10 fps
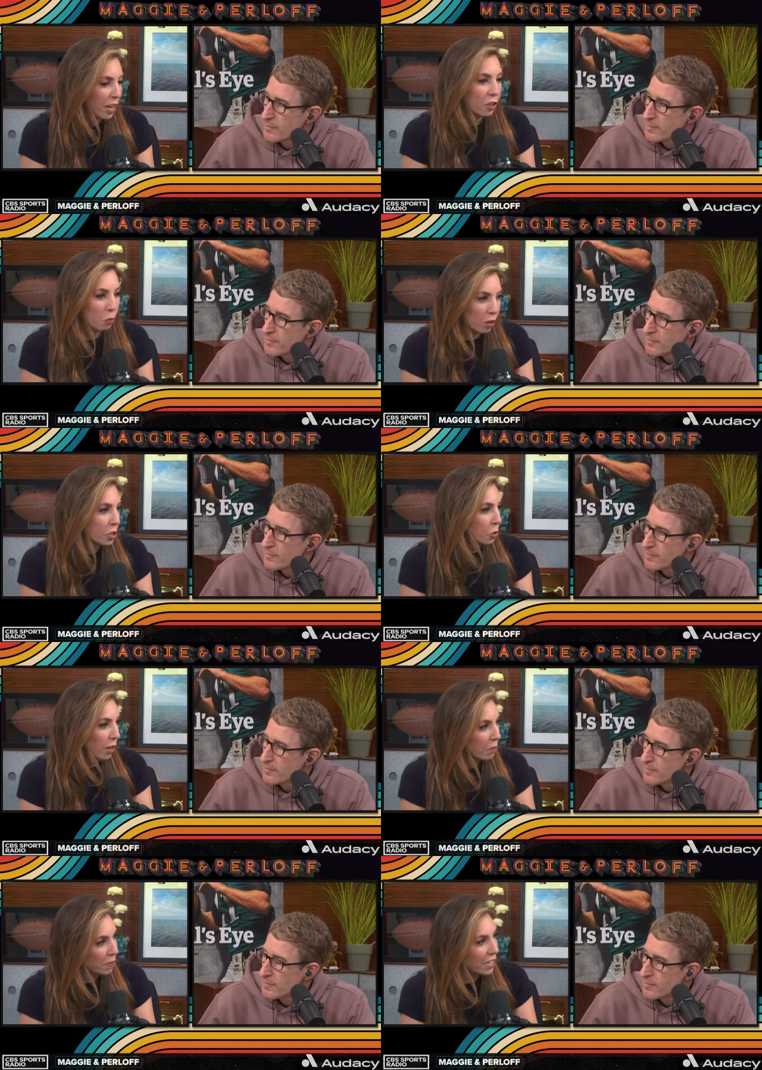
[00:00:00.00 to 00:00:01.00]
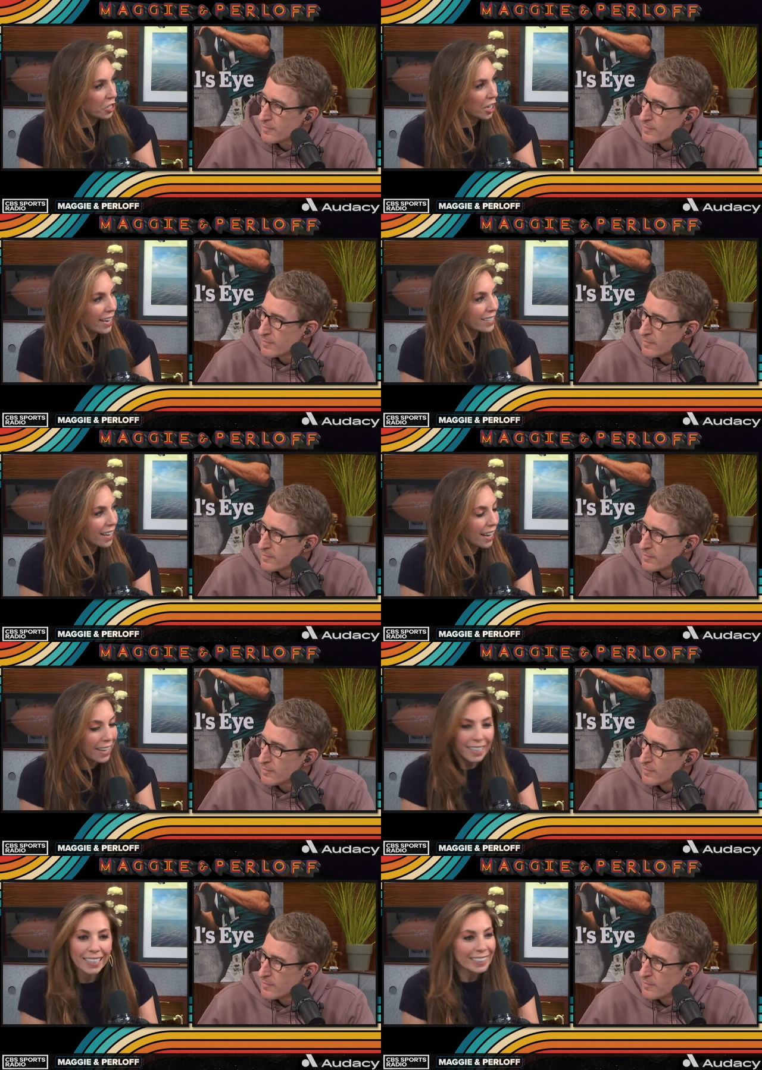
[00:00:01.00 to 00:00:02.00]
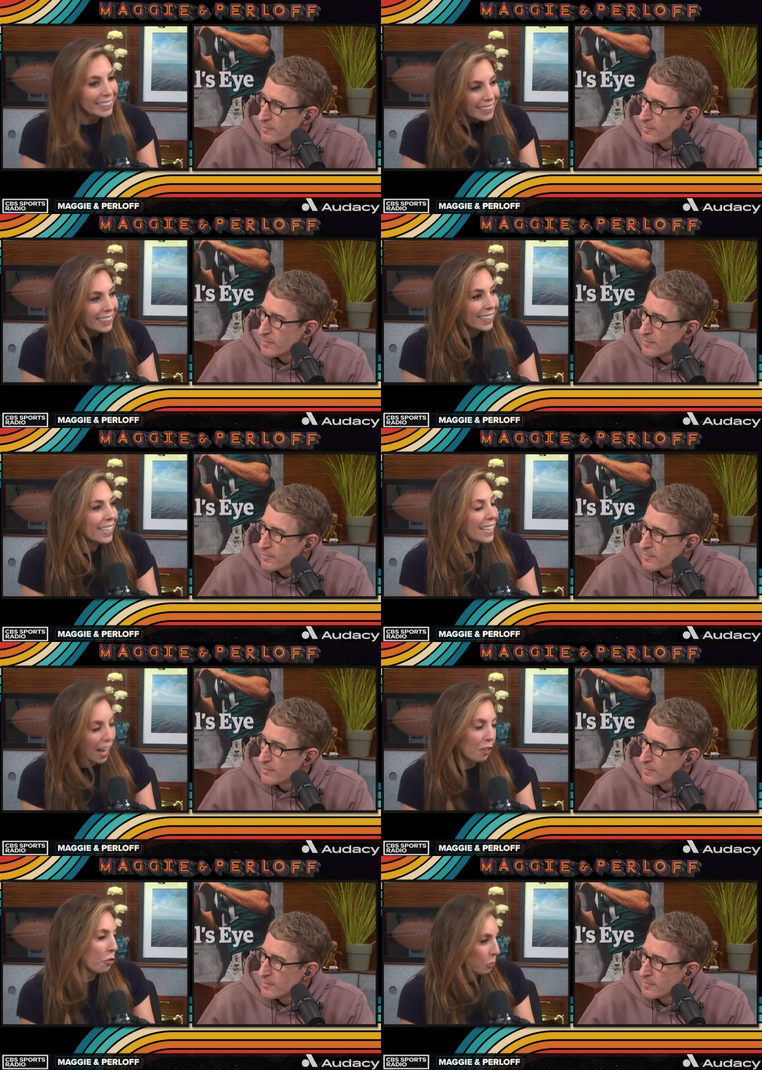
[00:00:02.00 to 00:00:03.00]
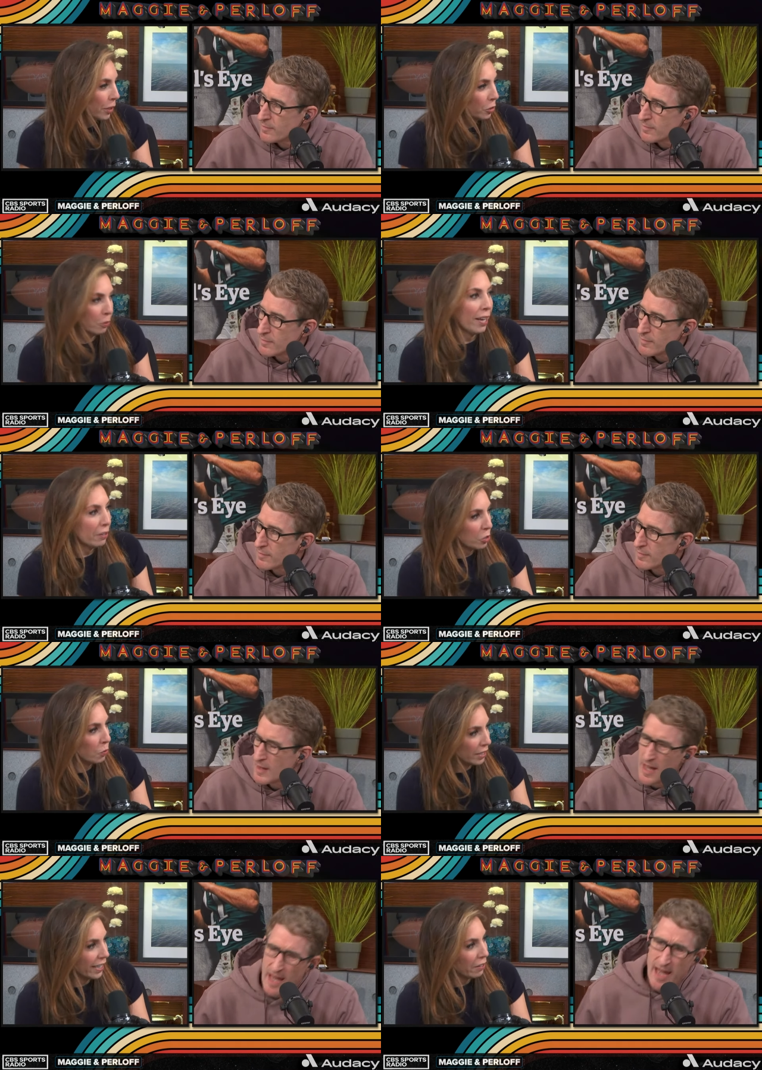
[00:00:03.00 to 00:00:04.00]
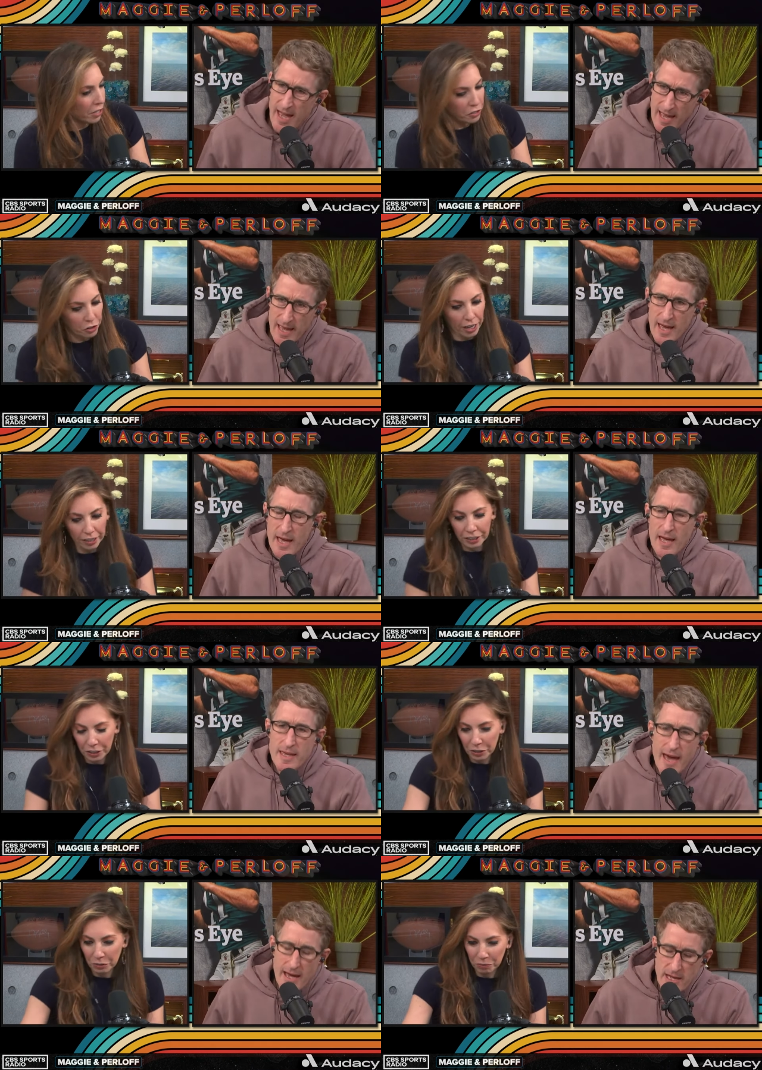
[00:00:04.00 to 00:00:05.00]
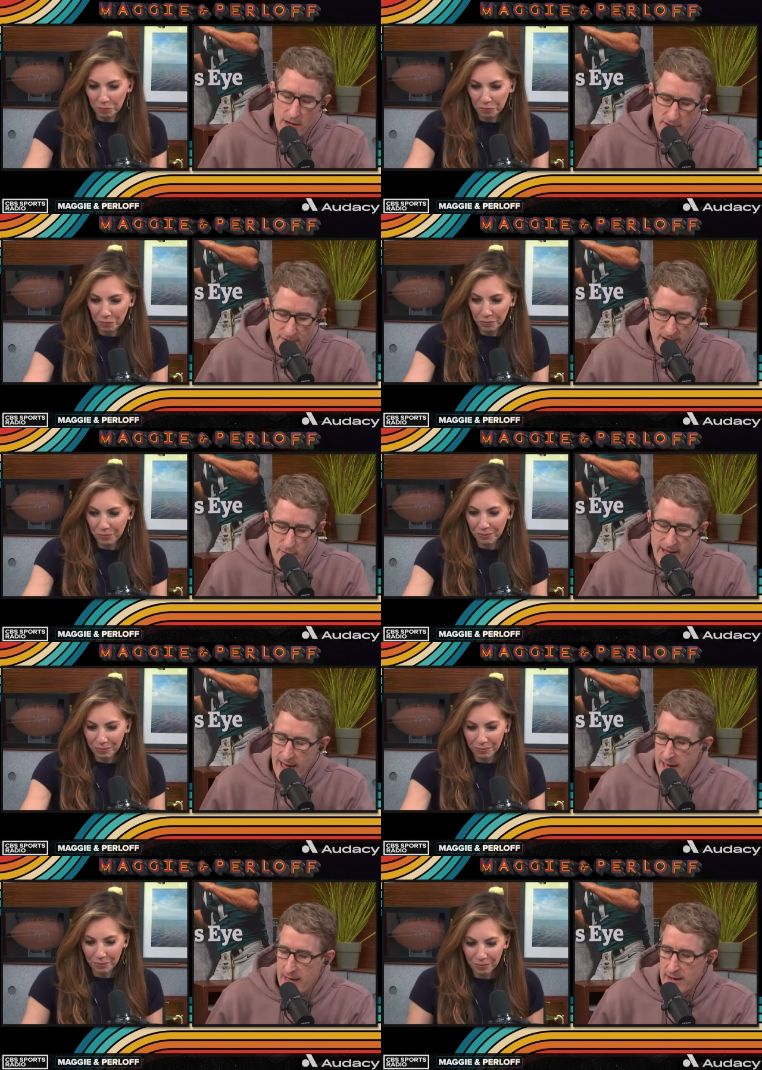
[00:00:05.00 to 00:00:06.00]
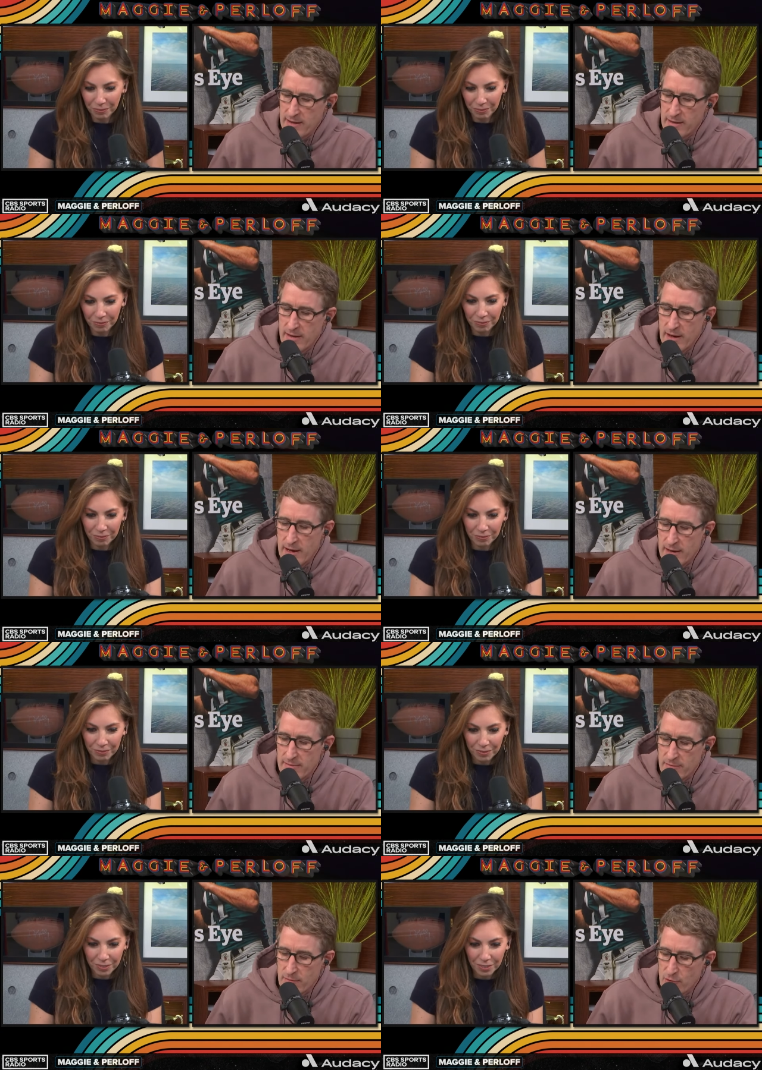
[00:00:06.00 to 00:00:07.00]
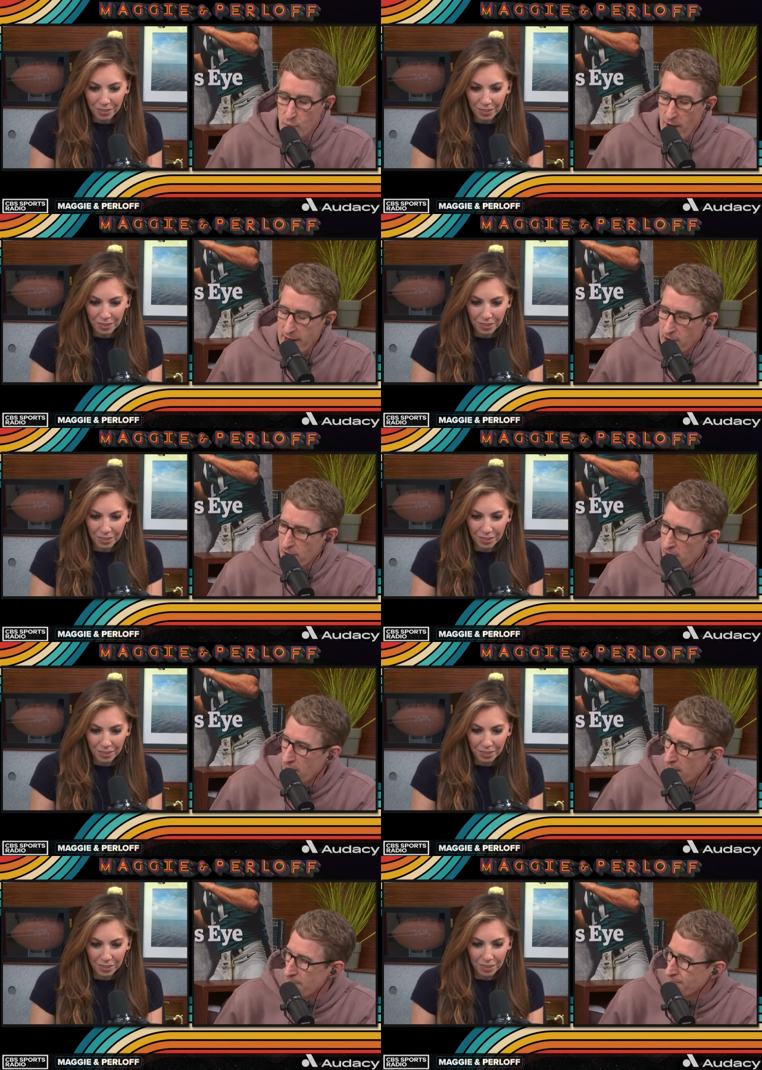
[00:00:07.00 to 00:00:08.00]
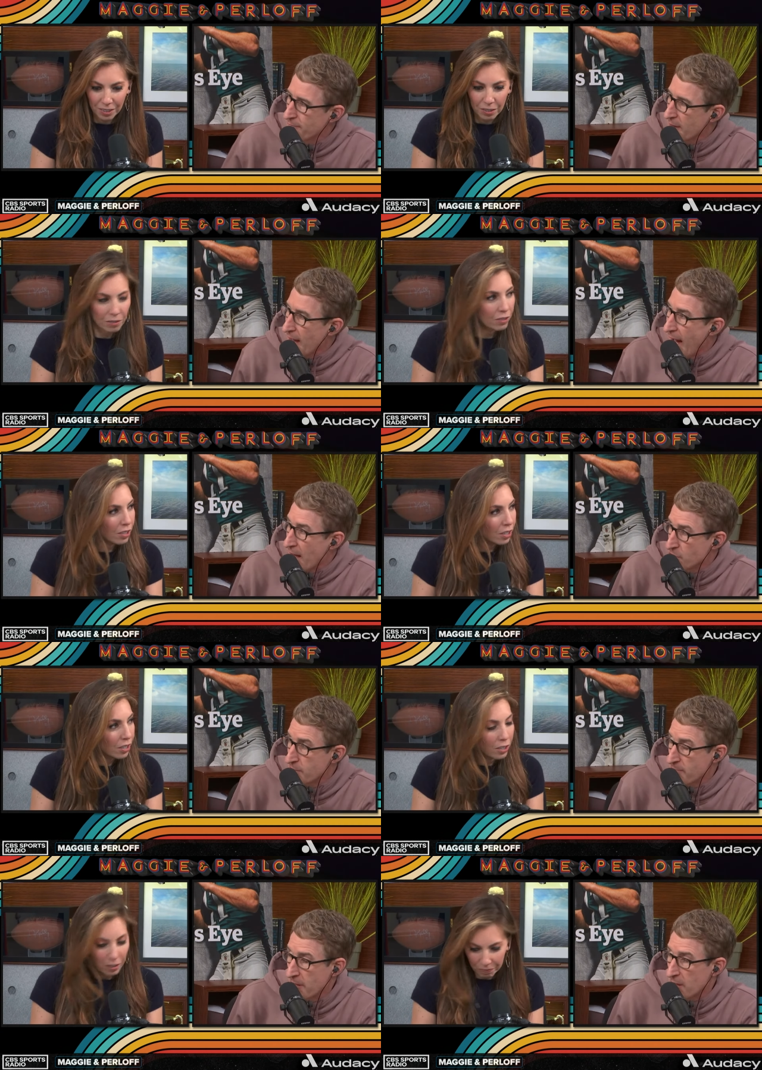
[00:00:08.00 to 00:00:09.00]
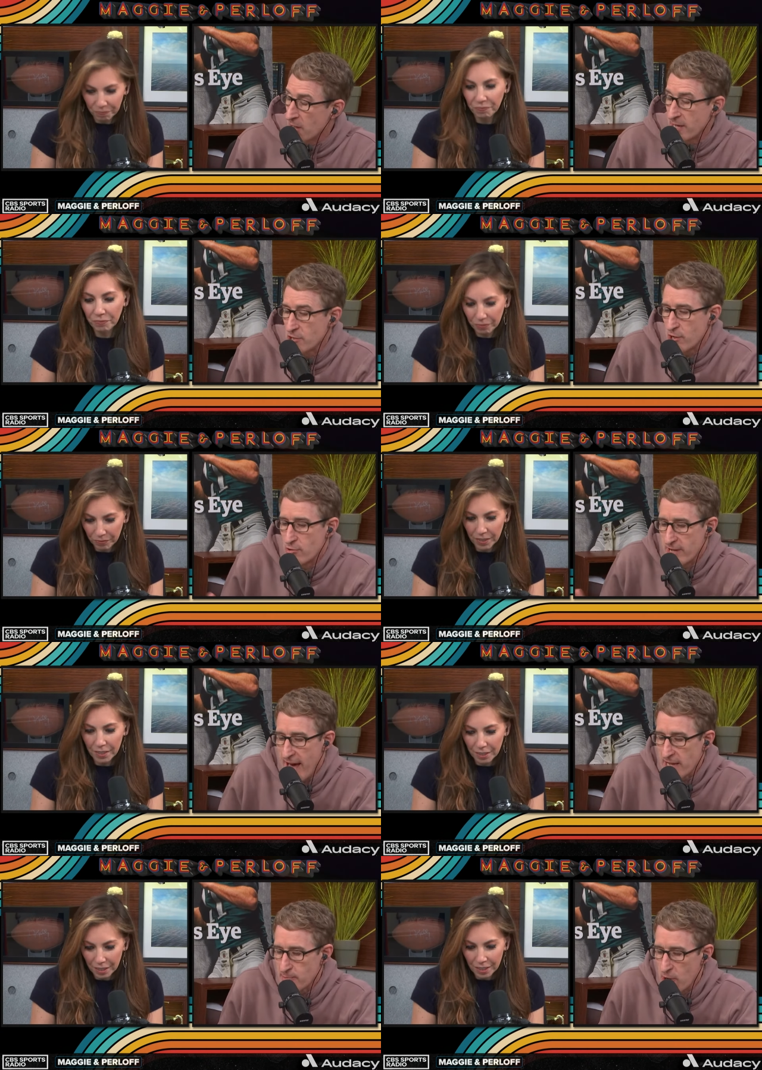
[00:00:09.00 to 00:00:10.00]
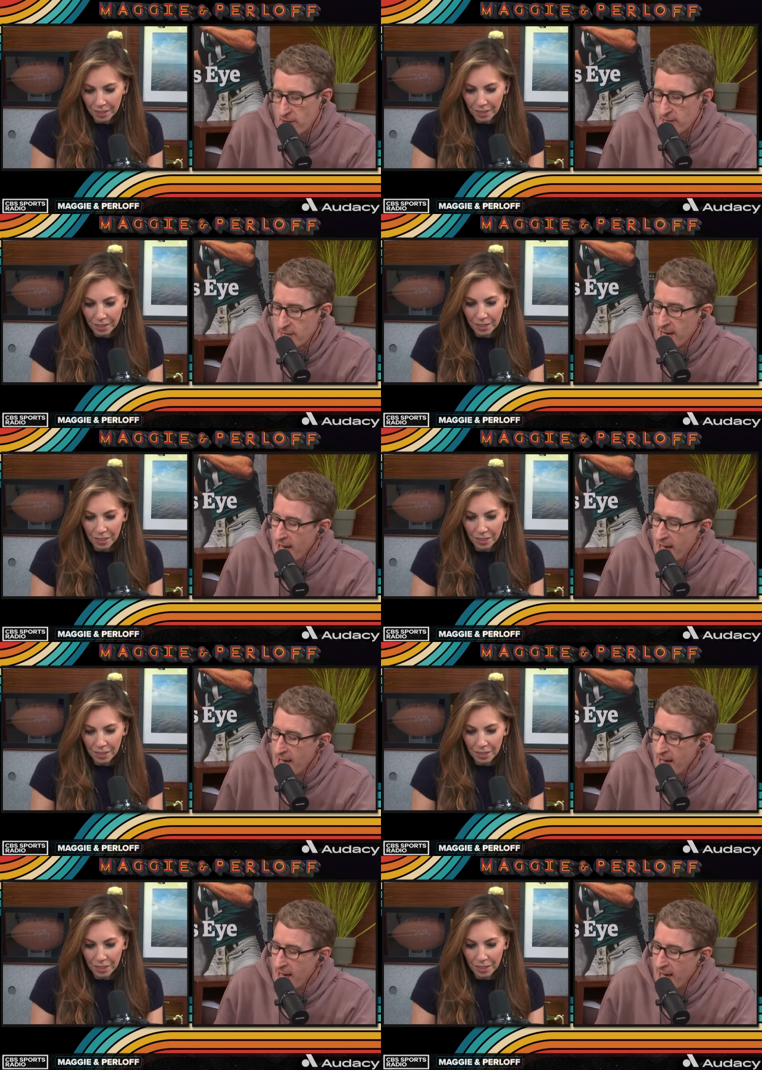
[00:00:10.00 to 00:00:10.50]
Speaker 1: and the ones who are on the PGA side not thrilled with how this went down yesterday.
Speaker 2: Yeah, you know it's funny. We had uh, the writer um, Alan Shipnuck on yesterday, who's an expert on this,